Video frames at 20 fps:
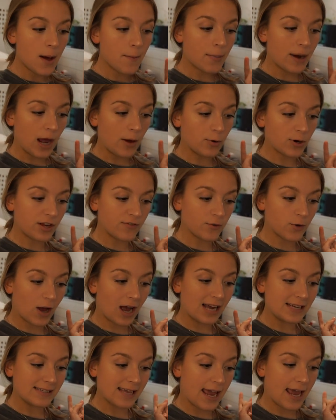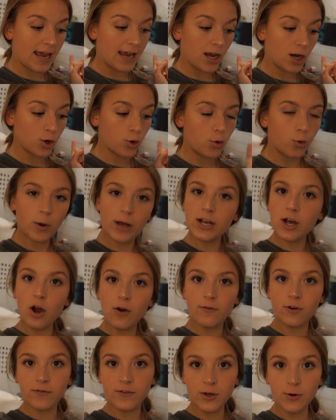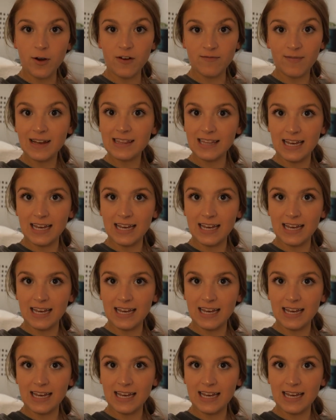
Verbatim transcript: but I will give you guys a quick overview of my